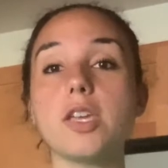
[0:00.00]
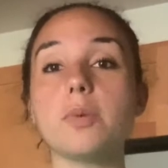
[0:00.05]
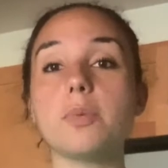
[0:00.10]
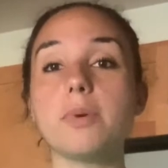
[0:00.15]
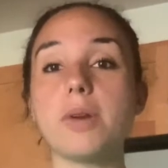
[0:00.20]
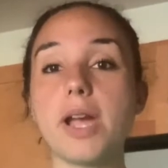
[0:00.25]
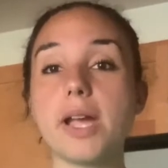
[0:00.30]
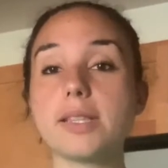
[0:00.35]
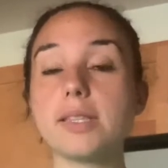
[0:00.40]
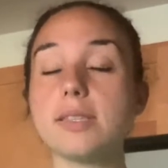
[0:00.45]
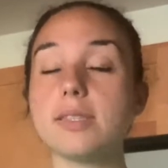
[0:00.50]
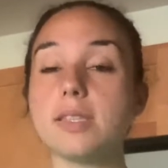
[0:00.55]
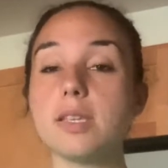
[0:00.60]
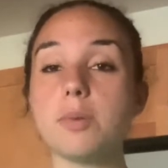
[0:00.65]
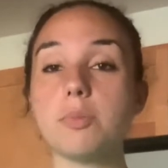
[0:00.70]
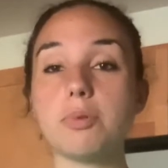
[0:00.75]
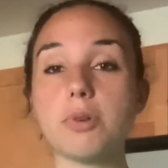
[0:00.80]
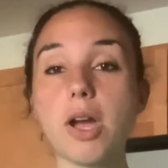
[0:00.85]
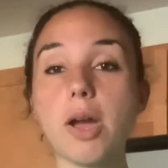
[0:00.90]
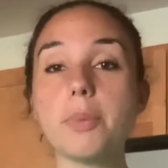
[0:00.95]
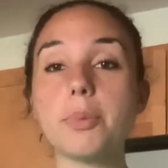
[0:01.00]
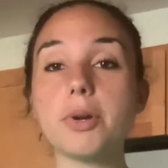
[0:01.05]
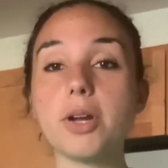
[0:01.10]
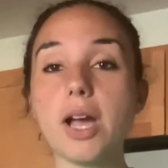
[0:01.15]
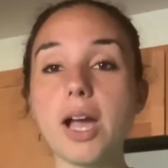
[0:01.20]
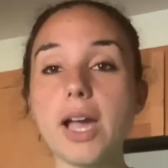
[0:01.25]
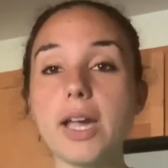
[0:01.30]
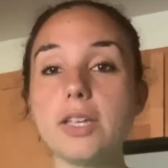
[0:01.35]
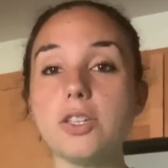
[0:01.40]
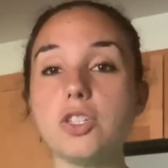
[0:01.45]
practicing proper
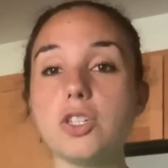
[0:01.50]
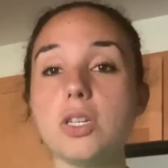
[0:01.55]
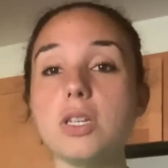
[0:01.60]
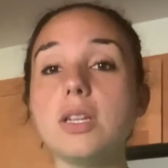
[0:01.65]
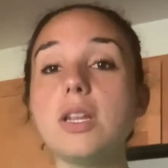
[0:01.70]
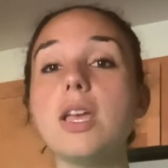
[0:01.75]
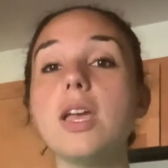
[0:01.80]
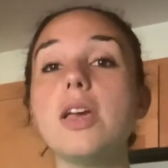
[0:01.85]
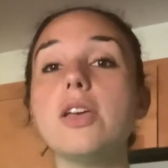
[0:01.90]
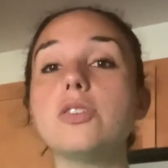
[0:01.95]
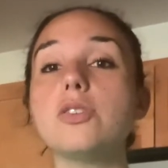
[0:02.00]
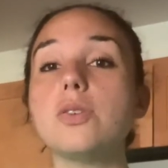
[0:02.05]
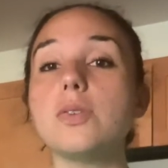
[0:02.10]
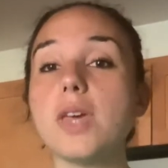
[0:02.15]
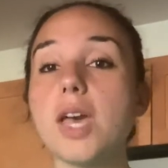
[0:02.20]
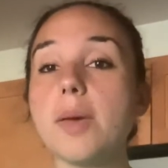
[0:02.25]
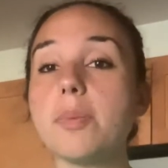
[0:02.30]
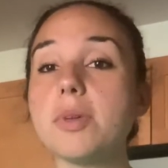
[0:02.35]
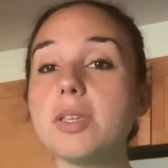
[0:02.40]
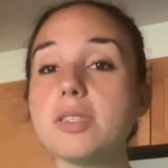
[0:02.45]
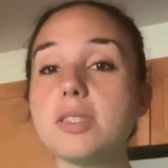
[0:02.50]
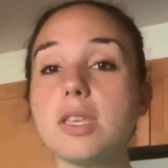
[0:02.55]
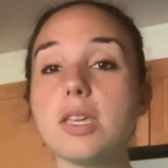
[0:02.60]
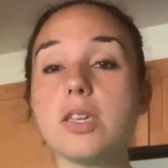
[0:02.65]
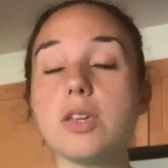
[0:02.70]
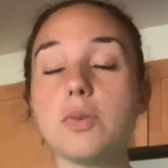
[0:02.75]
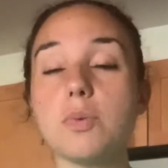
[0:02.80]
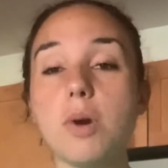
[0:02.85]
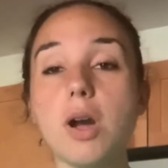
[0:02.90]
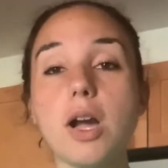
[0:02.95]
hygiene. So that means
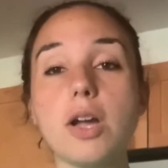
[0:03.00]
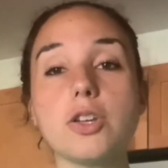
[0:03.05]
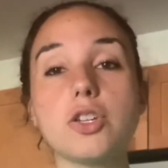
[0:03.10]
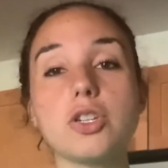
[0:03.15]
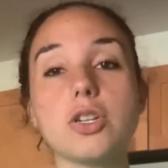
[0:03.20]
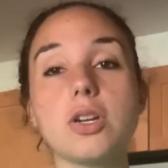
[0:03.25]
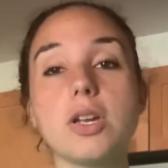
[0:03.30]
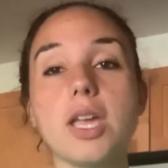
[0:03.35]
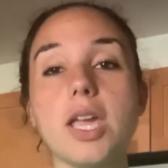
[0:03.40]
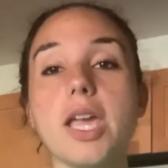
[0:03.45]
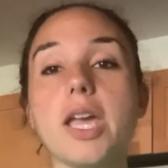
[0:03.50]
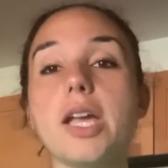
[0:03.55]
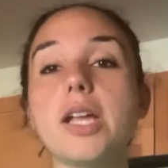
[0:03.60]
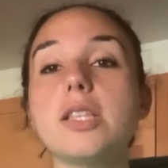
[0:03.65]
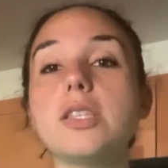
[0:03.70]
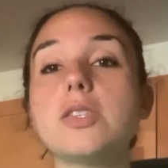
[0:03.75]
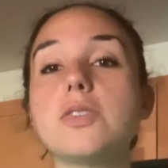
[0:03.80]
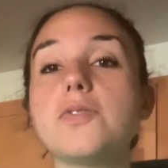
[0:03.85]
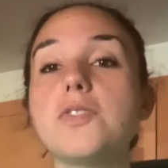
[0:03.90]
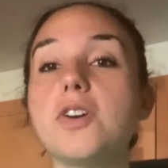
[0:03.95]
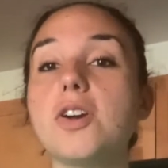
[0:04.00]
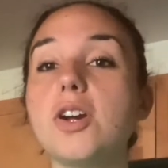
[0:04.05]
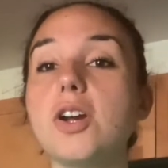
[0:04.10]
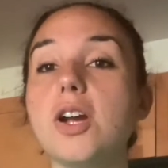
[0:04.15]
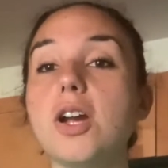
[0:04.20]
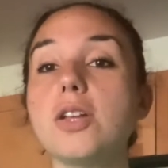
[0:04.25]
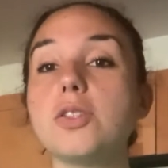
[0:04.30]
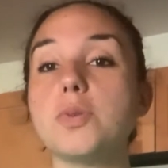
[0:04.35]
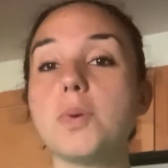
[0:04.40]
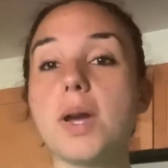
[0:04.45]
that you wash your hands
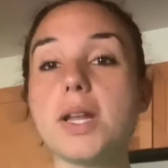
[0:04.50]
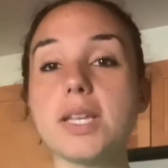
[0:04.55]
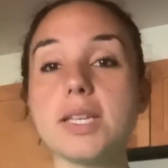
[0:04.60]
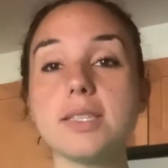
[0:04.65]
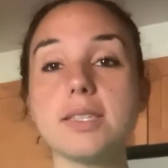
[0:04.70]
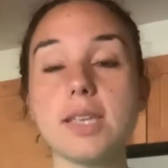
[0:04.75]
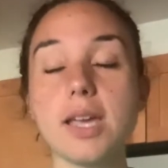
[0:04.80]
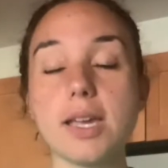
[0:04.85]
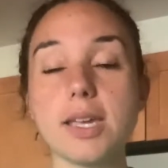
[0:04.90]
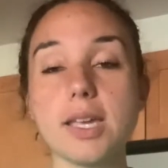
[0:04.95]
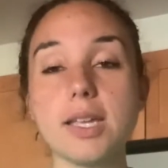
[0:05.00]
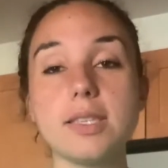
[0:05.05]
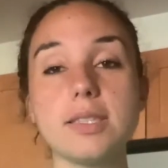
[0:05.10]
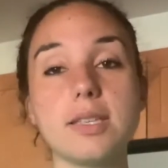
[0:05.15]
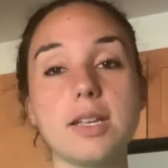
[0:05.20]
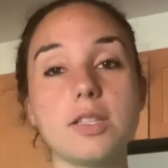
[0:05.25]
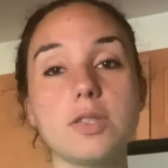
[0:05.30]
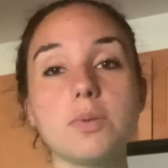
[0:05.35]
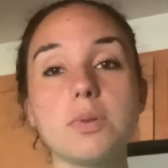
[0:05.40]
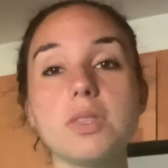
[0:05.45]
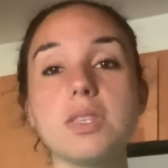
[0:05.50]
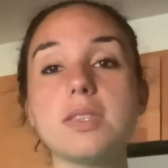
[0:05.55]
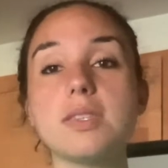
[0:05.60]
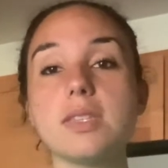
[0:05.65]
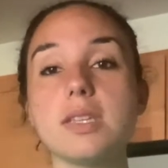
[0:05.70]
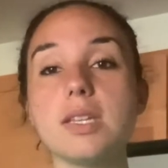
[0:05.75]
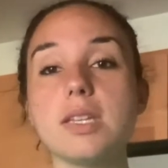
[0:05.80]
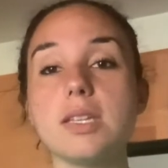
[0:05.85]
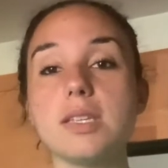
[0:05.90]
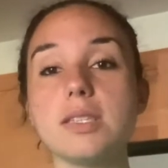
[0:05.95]
for 20 seconds. That's what the
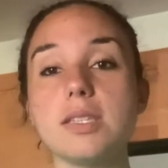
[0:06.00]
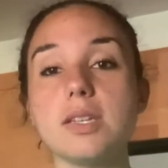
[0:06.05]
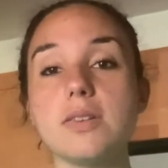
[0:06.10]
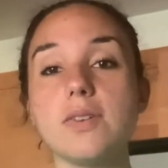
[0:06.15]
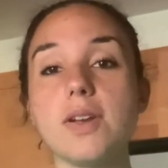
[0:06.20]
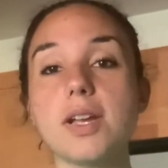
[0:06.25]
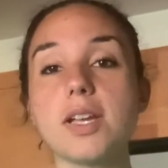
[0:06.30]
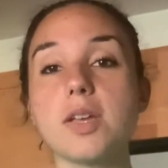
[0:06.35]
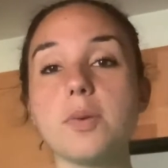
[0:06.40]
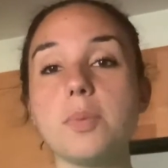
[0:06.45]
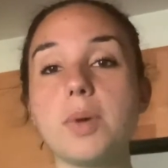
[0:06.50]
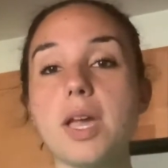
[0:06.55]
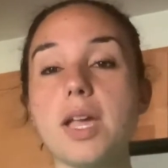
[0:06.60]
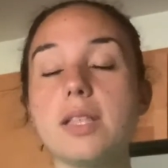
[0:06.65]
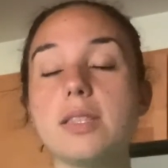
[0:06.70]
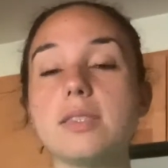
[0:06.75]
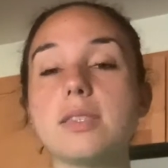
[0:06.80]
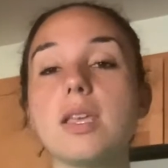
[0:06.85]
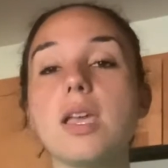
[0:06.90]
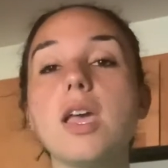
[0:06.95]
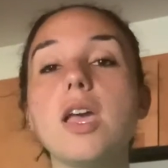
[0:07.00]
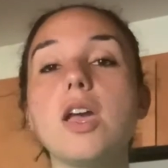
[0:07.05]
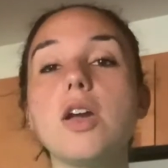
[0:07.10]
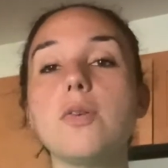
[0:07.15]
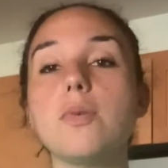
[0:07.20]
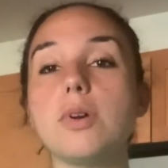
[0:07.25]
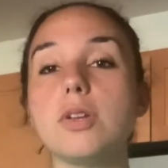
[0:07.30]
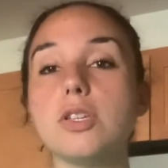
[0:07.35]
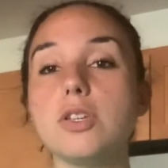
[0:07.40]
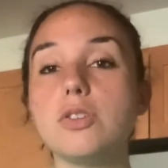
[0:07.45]
CDC recommends.
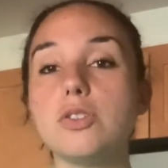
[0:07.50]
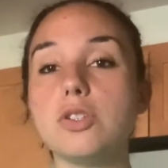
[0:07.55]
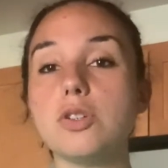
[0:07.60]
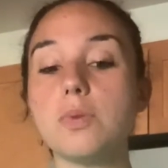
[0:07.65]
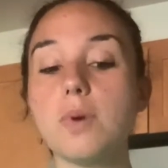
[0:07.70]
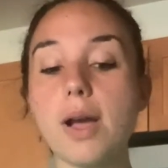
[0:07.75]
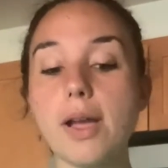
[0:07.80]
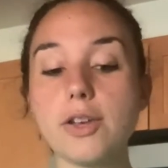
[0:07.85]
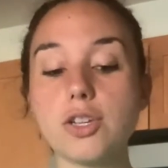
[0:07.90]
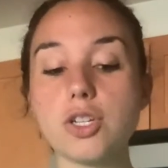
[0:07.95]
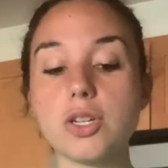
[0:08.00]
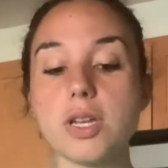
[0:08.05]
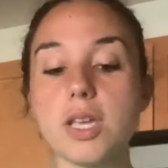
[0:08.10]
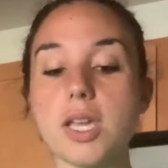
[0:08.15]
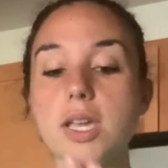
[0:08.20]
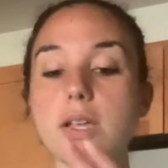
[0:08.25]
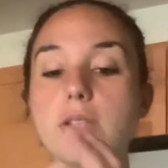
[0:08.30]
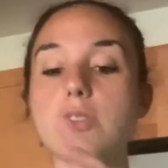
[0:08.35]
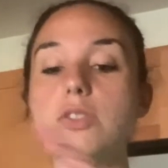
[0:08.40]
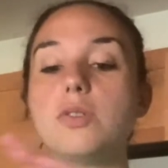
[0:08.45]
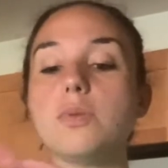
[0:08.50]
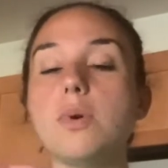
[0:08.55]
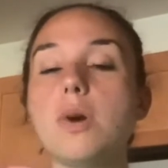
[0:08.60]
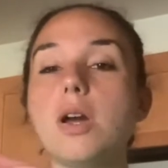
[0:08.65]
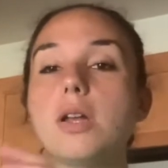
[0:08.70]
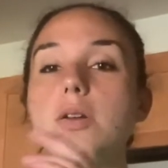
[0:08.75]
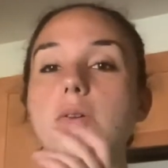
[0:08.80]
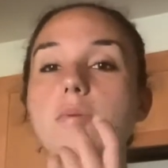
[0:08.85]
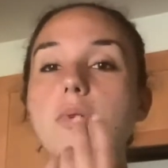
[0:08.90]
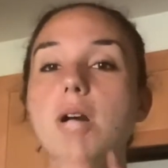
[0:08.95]
When you do wash your hands, you
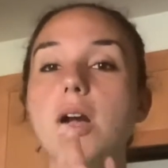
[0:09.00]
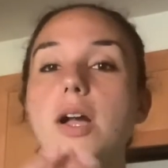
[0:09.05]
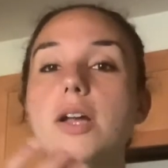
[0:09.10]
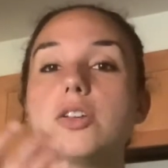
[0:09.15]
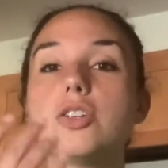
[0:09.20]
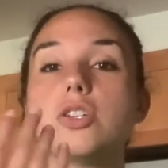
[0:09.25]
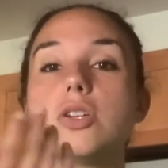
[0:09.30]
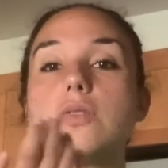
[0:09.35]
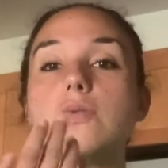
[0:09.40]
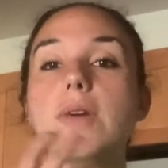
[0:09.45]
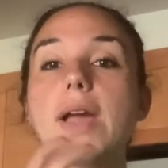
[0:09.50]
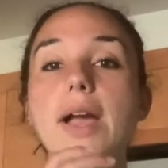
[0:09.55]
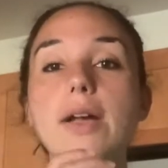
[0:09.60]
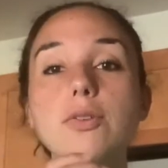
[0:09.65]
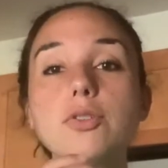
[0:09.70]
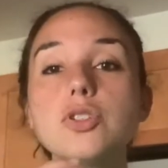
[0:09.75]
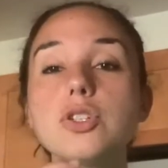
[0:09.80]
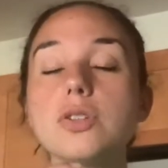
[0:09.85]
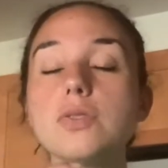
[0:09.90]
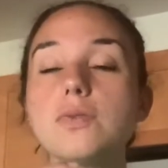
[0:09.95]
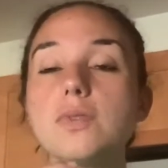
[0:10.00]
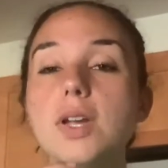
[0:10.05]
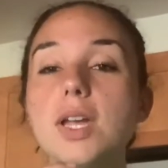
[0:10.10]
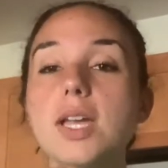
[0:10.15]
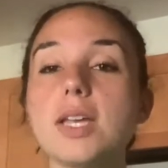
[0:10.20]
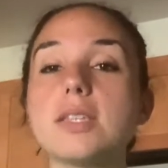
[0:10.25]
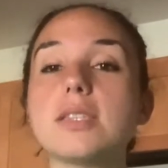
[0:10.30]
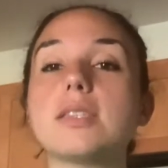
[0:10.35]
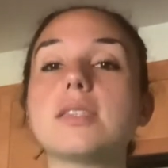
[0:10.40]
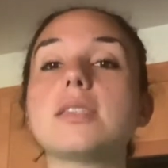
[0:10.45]
wanna wash around your
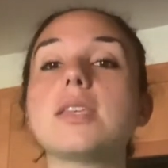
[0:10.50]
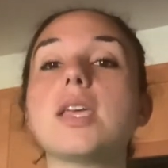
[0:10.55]
wrists,